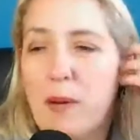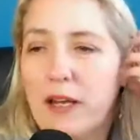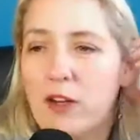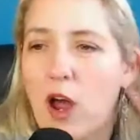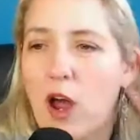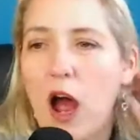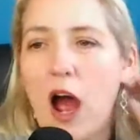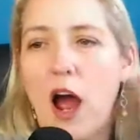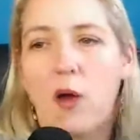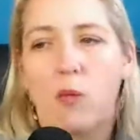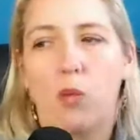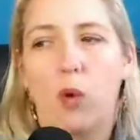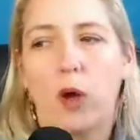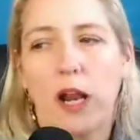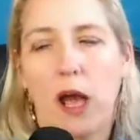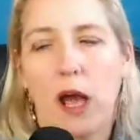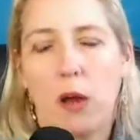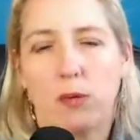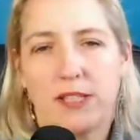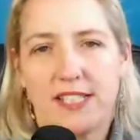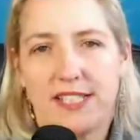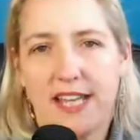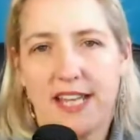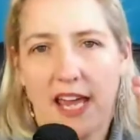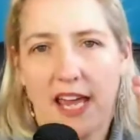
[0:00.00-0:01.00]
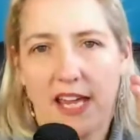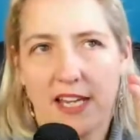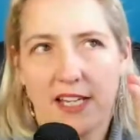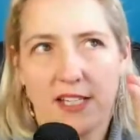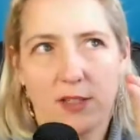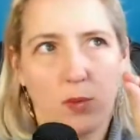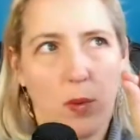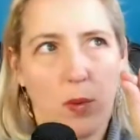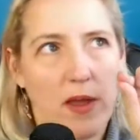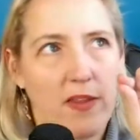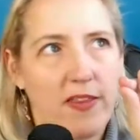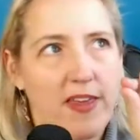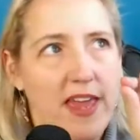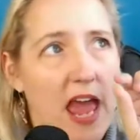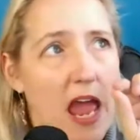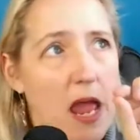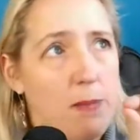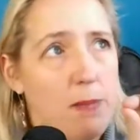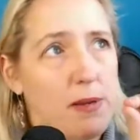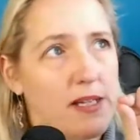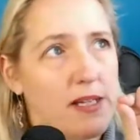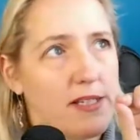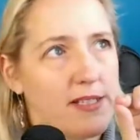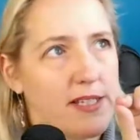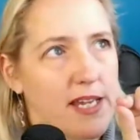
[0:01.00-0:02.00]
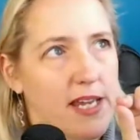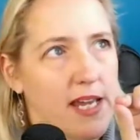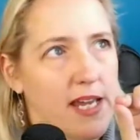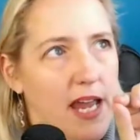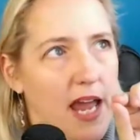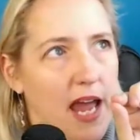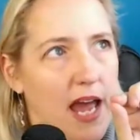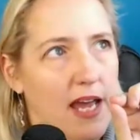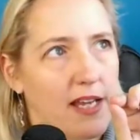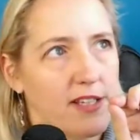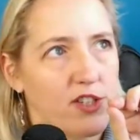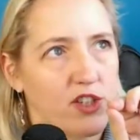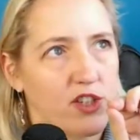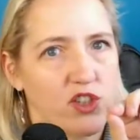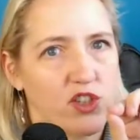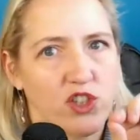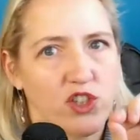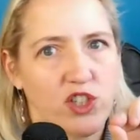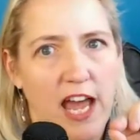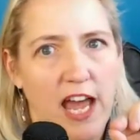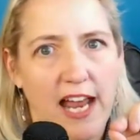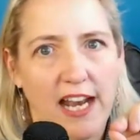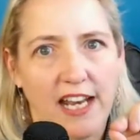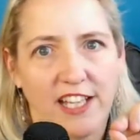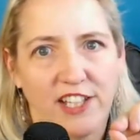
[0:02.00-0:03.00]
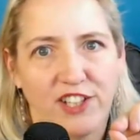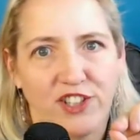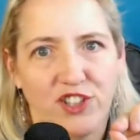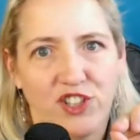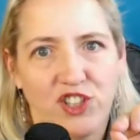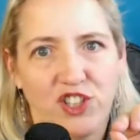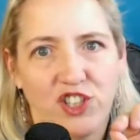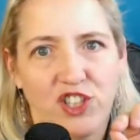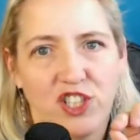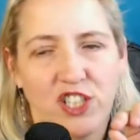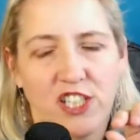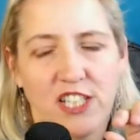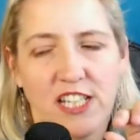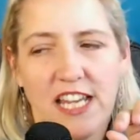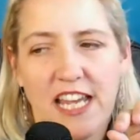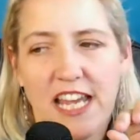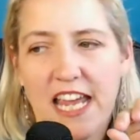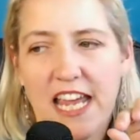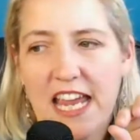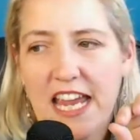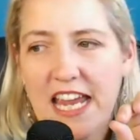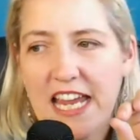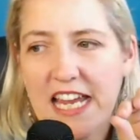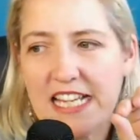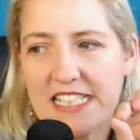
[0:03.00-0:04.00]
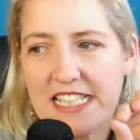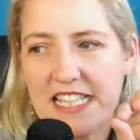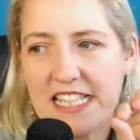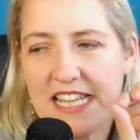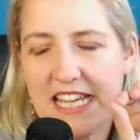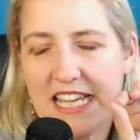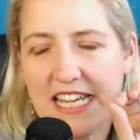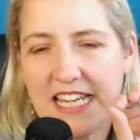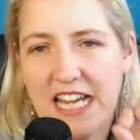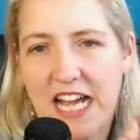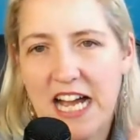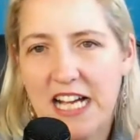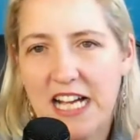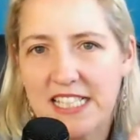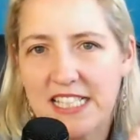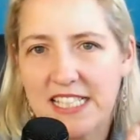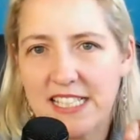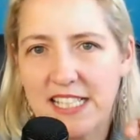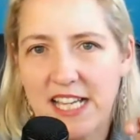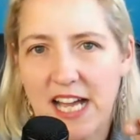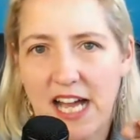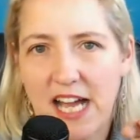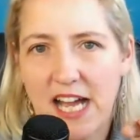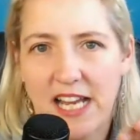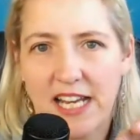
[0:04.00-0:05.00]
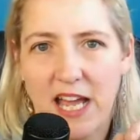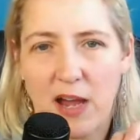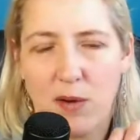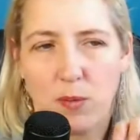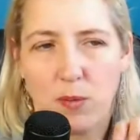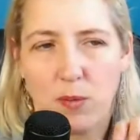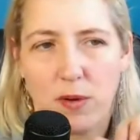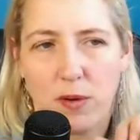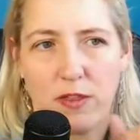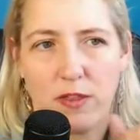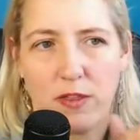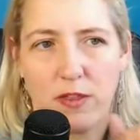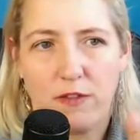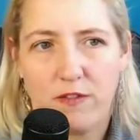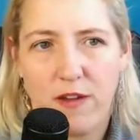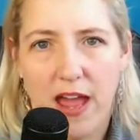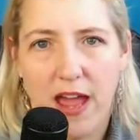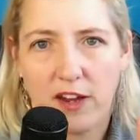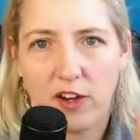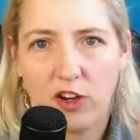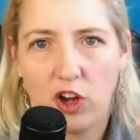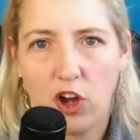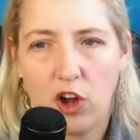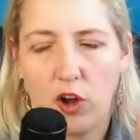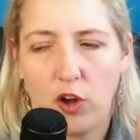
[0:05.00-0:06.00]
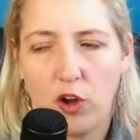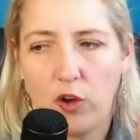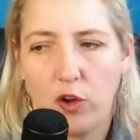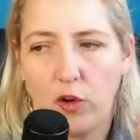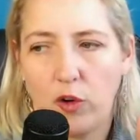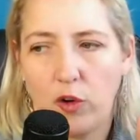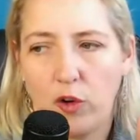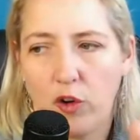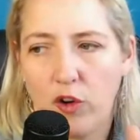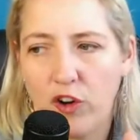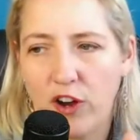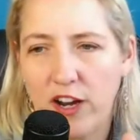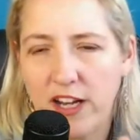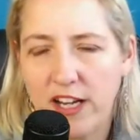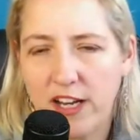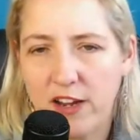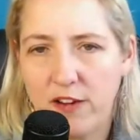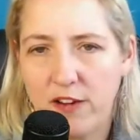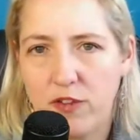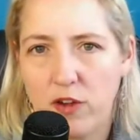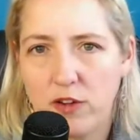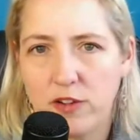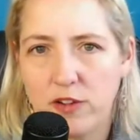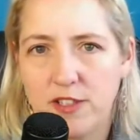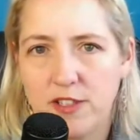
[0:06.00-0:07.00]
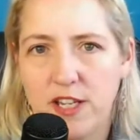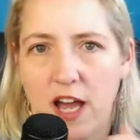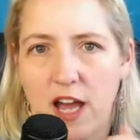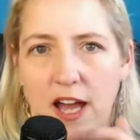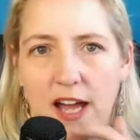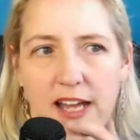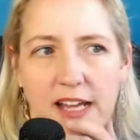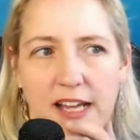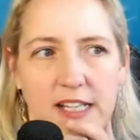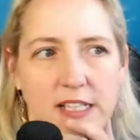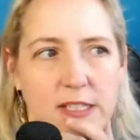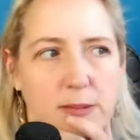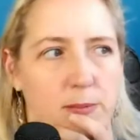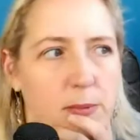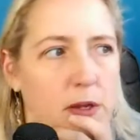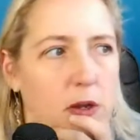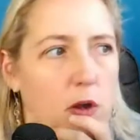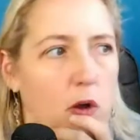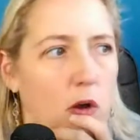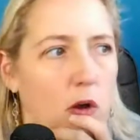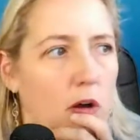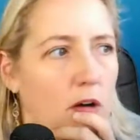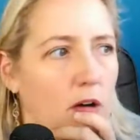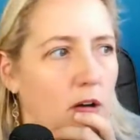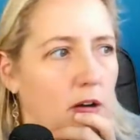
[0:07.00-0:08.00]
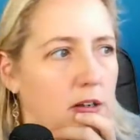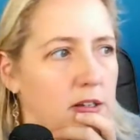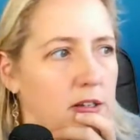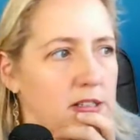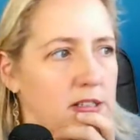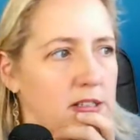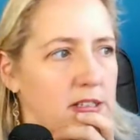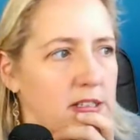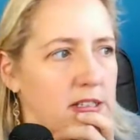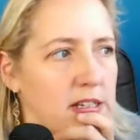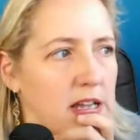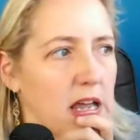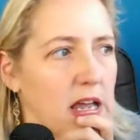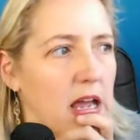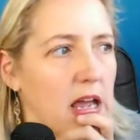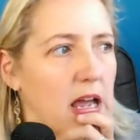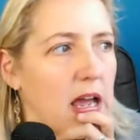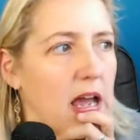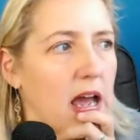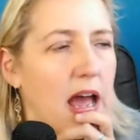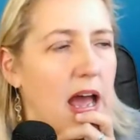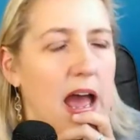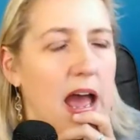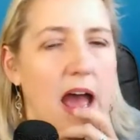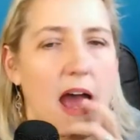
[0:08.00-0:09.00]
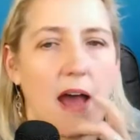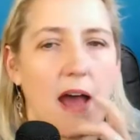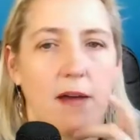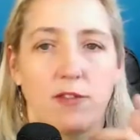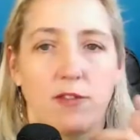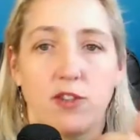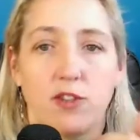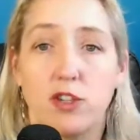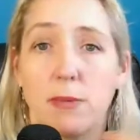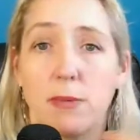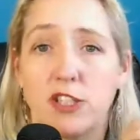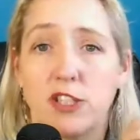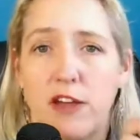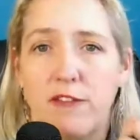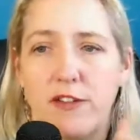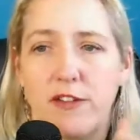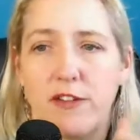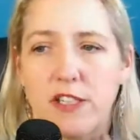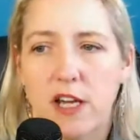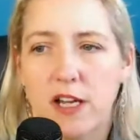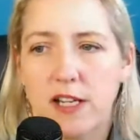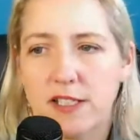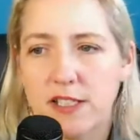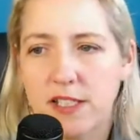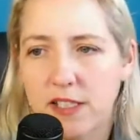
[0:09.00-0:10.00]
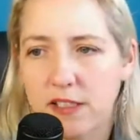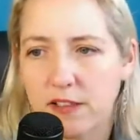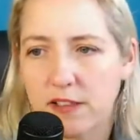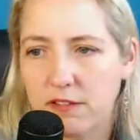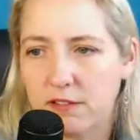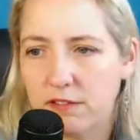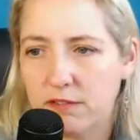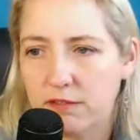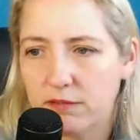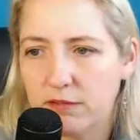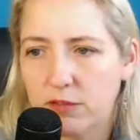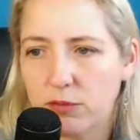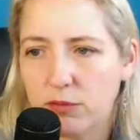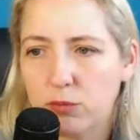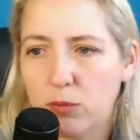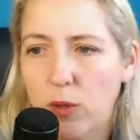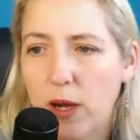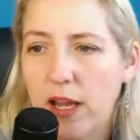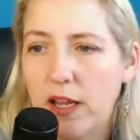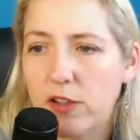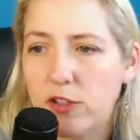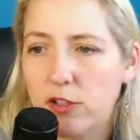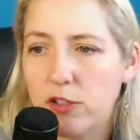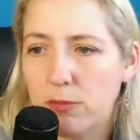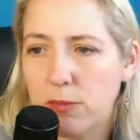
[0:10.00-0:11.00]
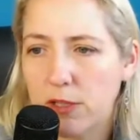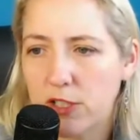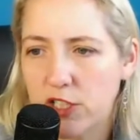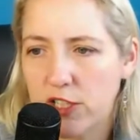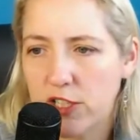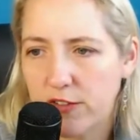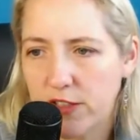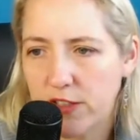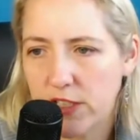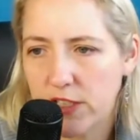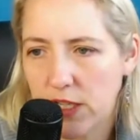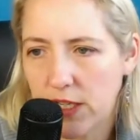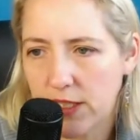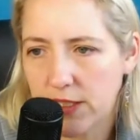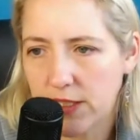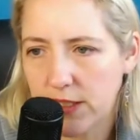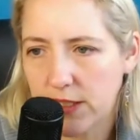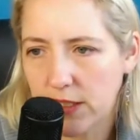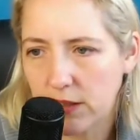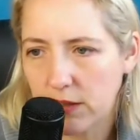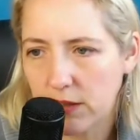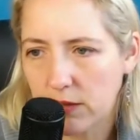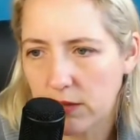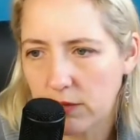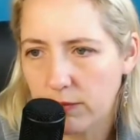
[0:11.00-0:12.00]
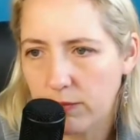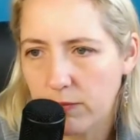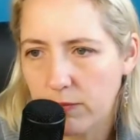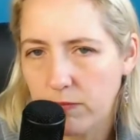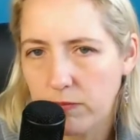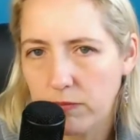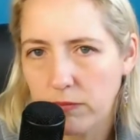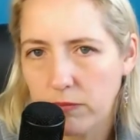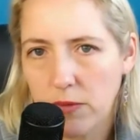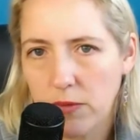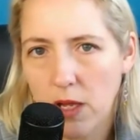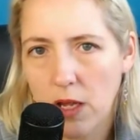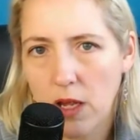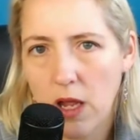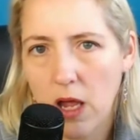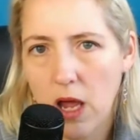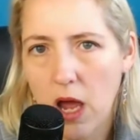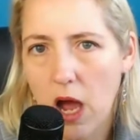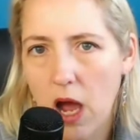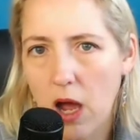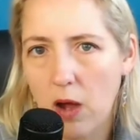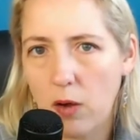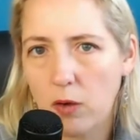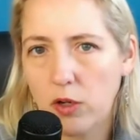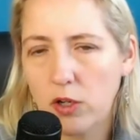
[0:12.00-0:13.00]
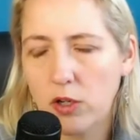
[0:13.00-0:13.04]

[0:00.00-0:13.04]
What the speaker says: but what I would say is where the ABC has a challenge is that they can't sign up with Fango or any of those guys because too much advertising, way too much advertising. I